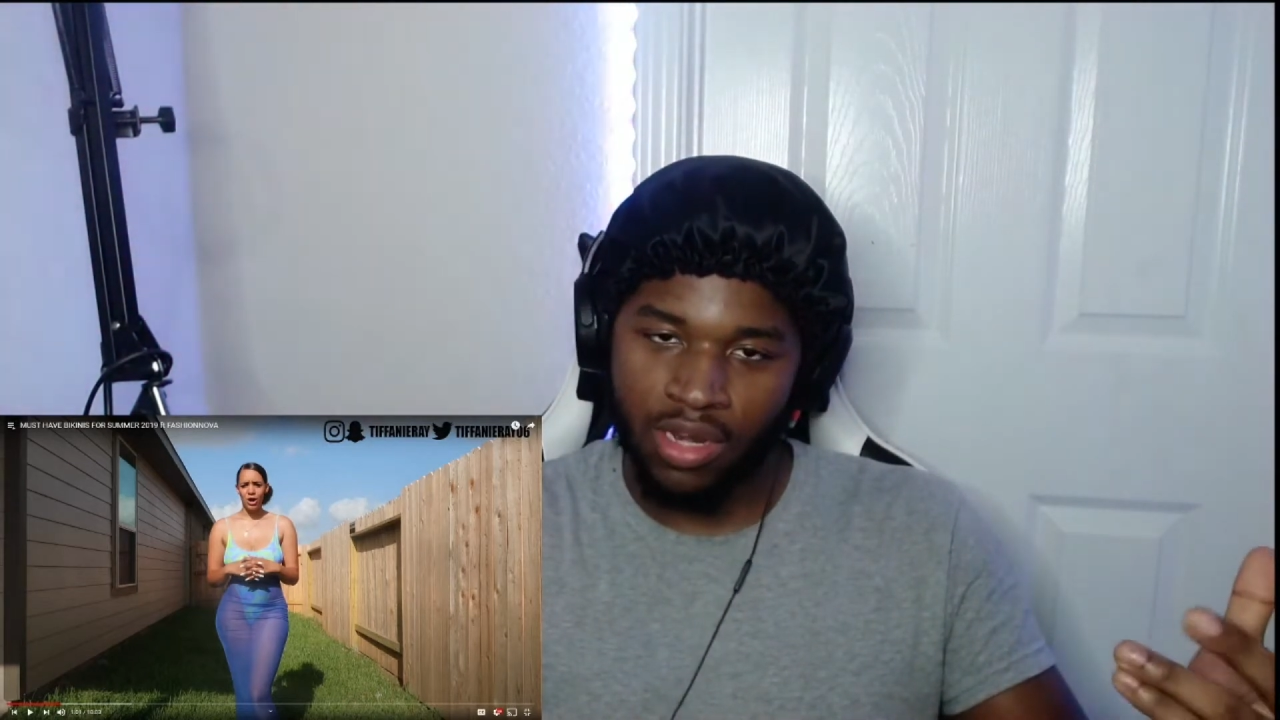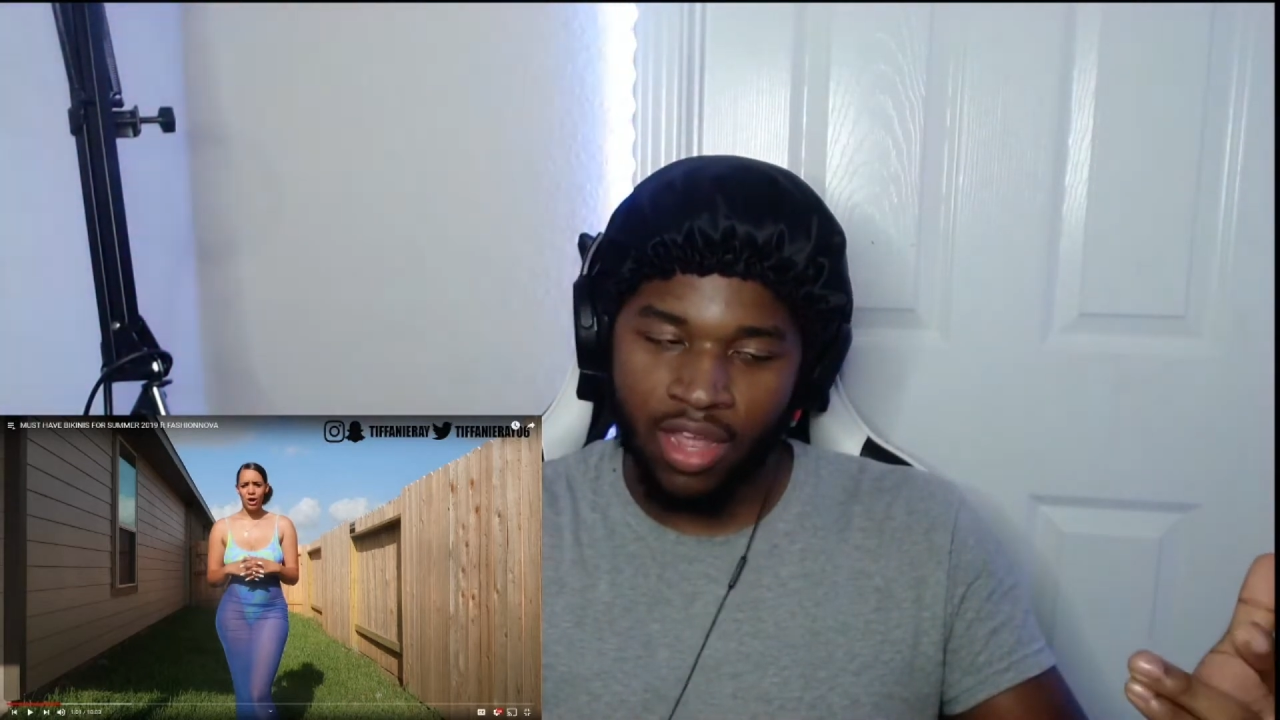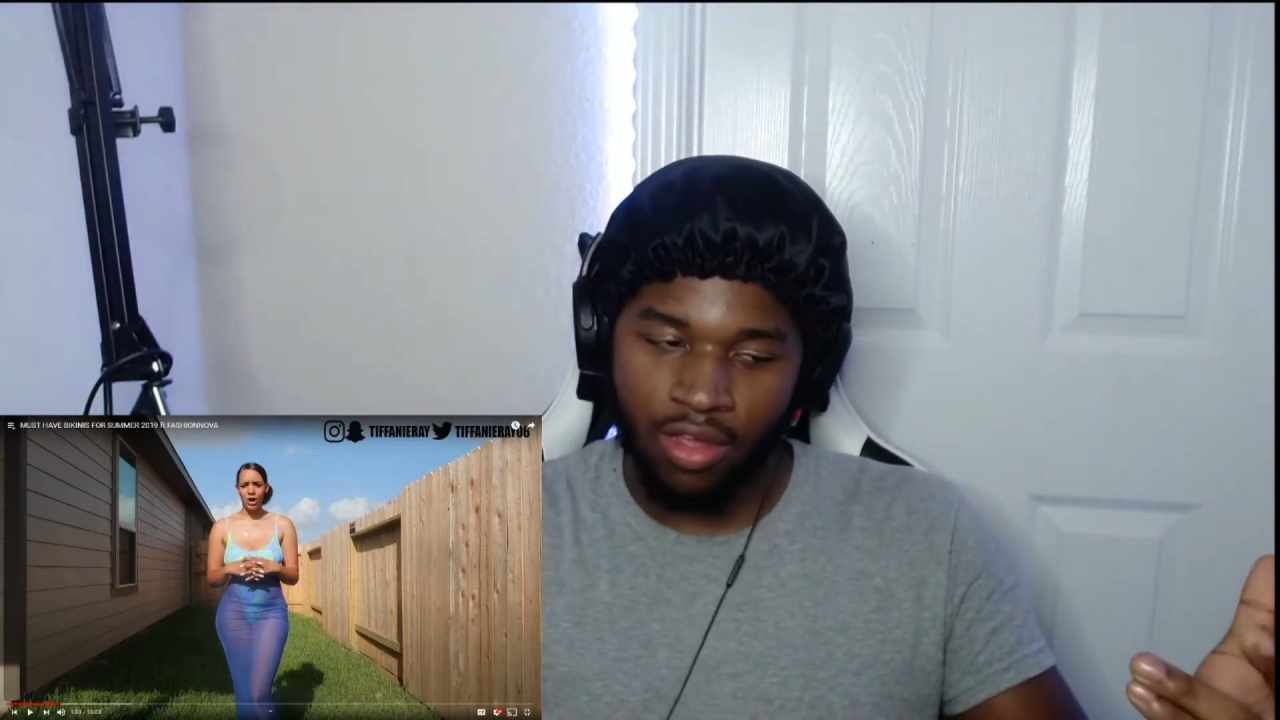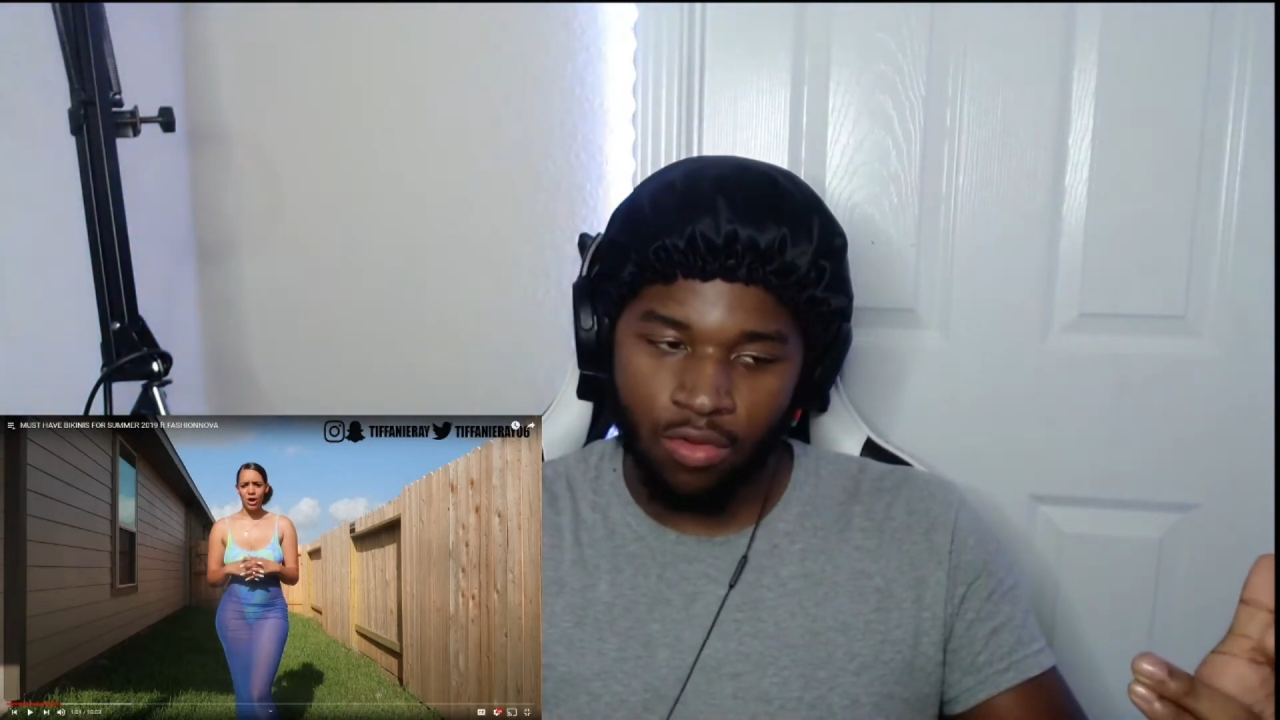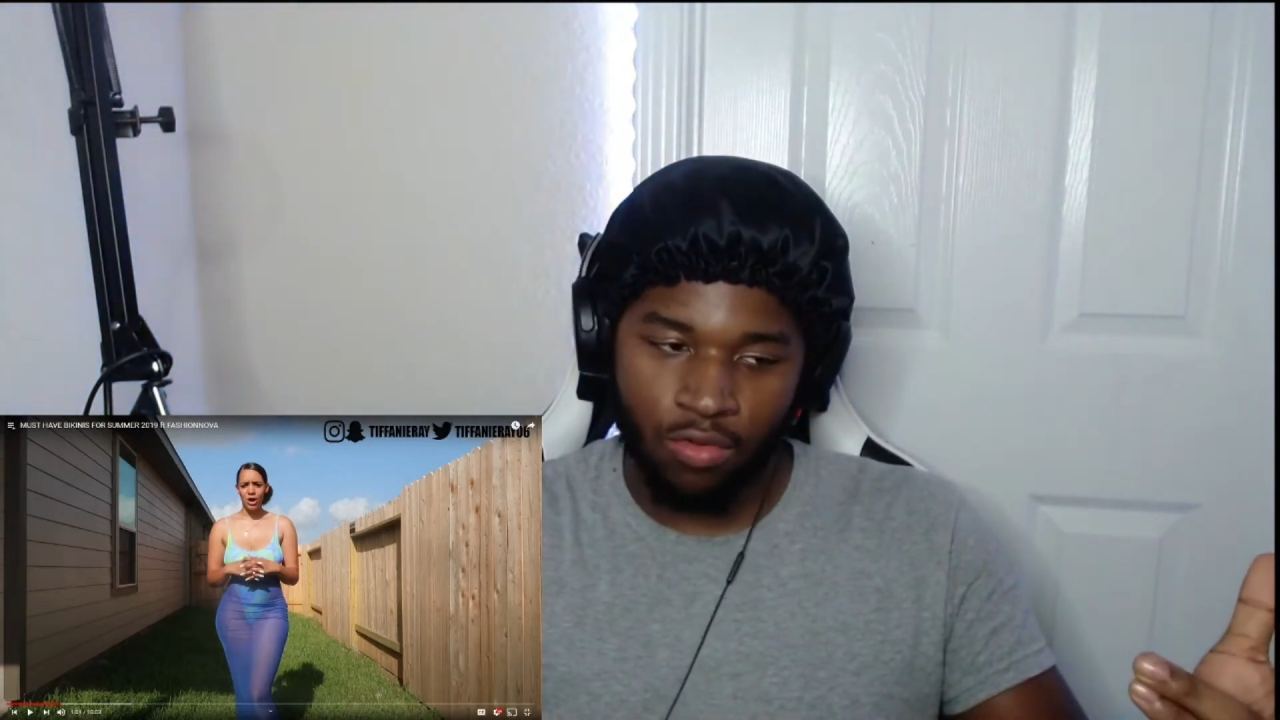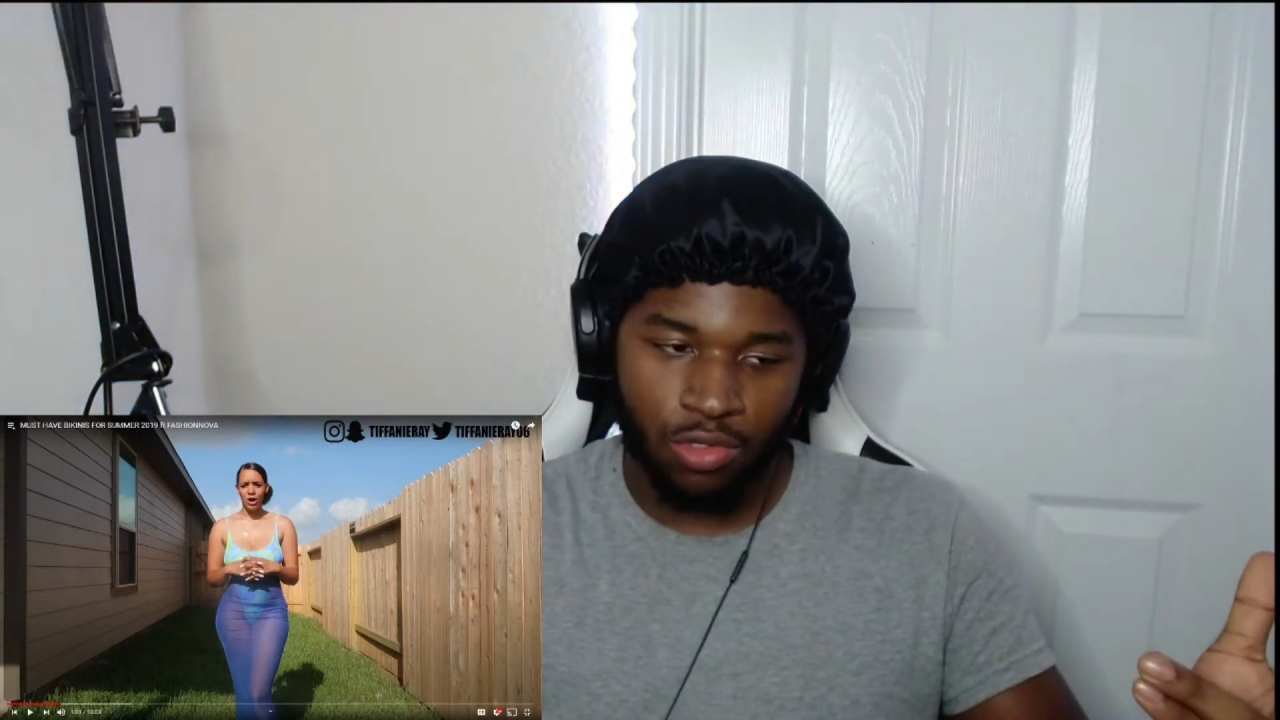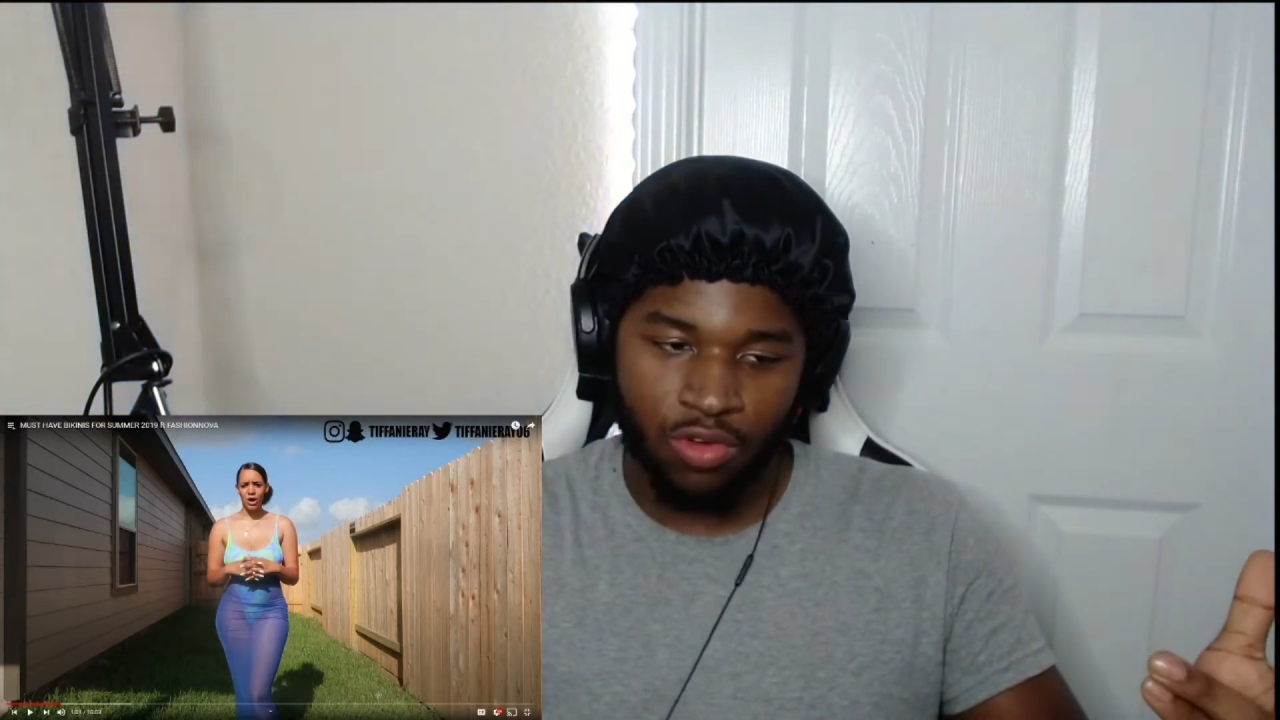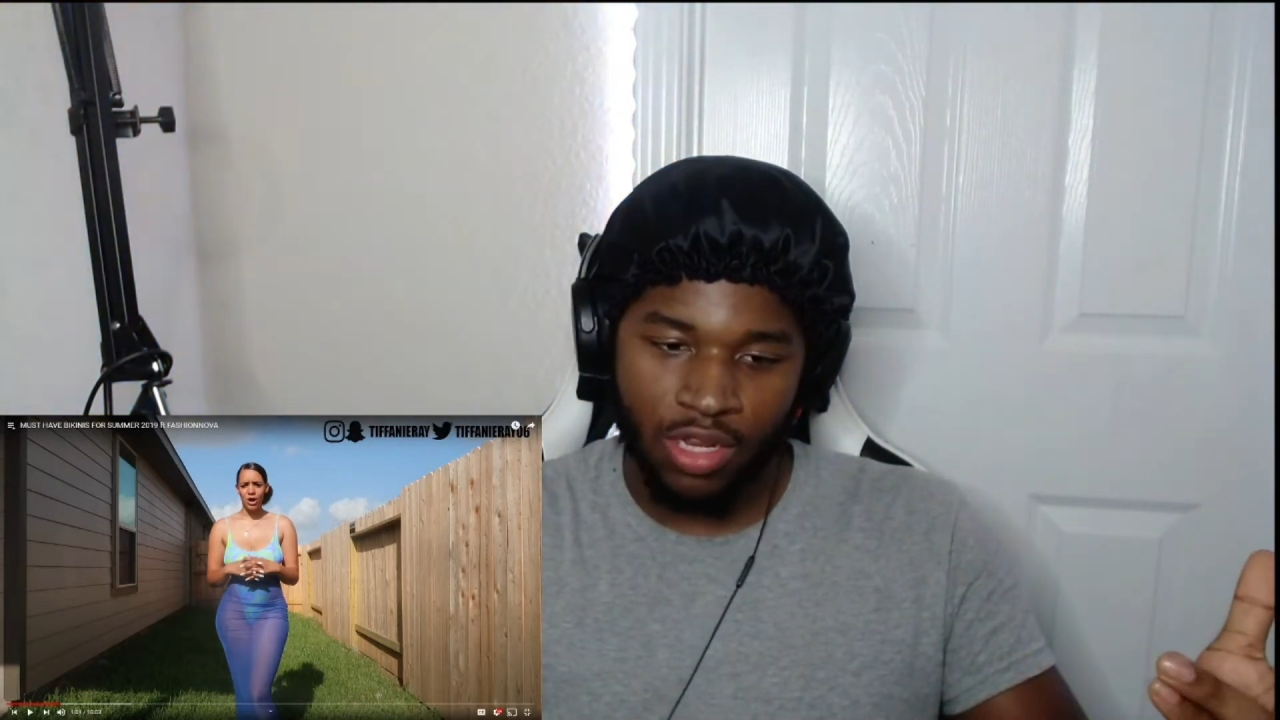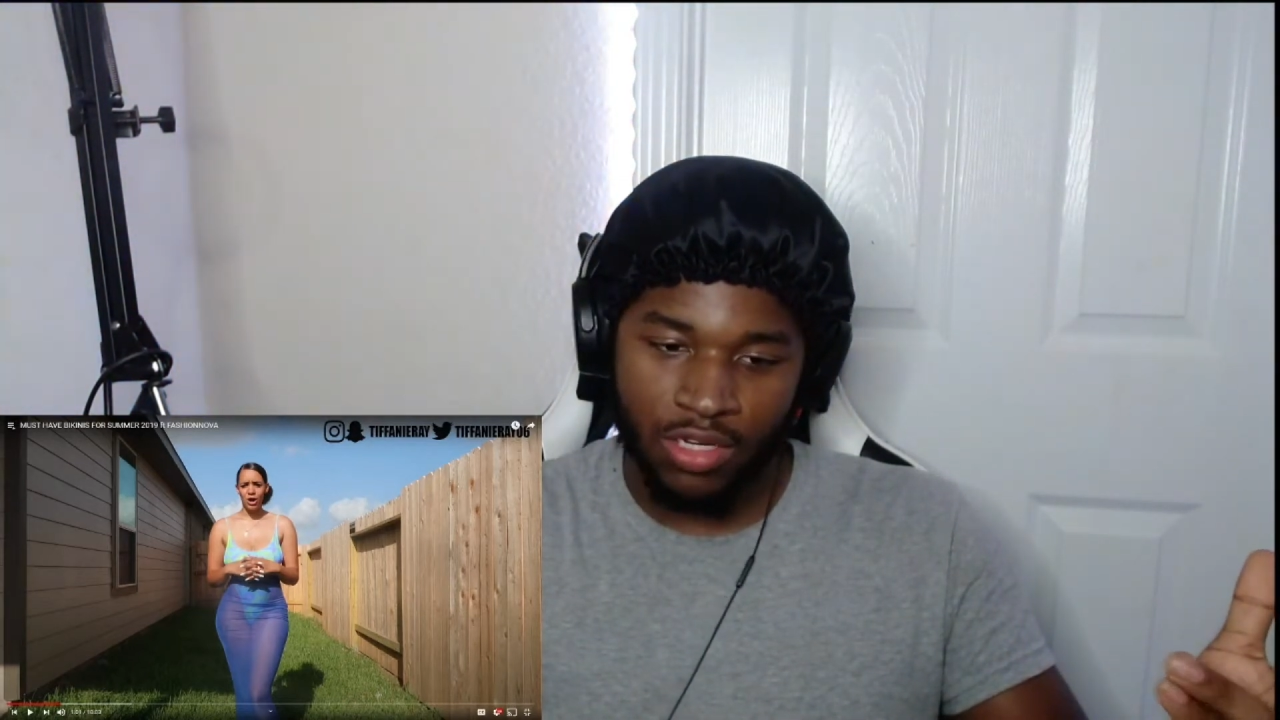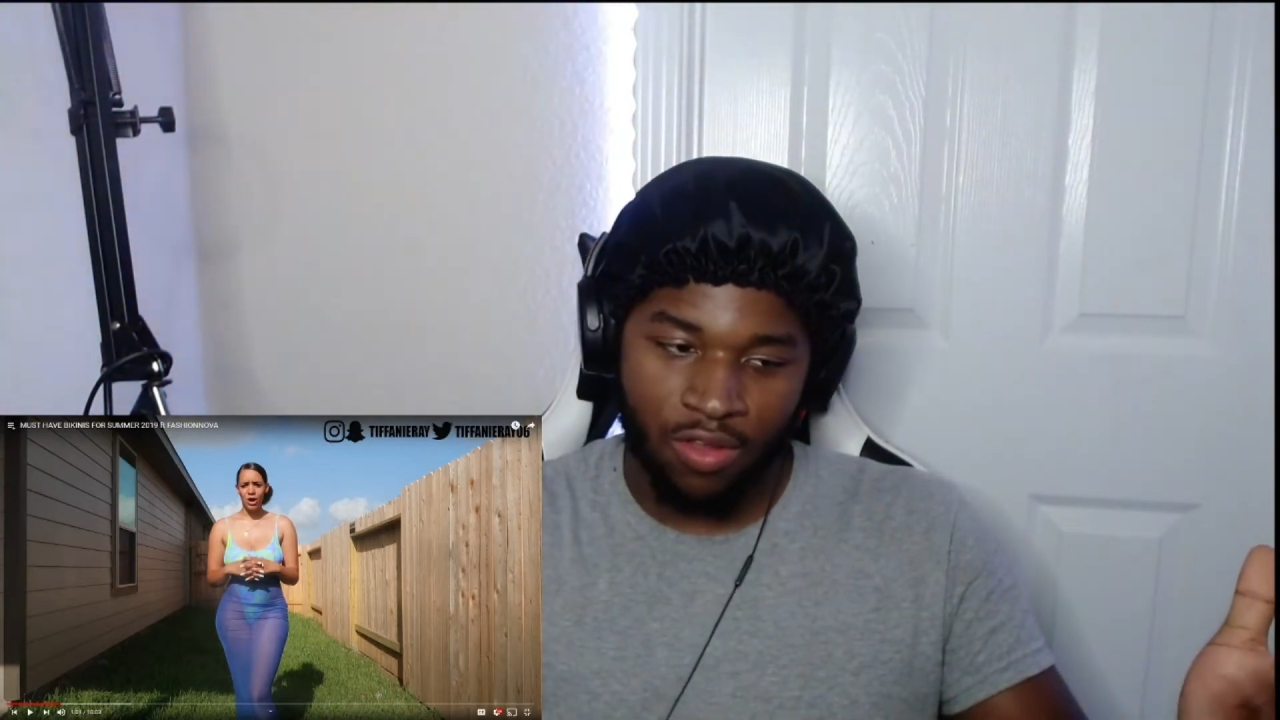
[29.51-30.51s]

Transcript: ago or two days.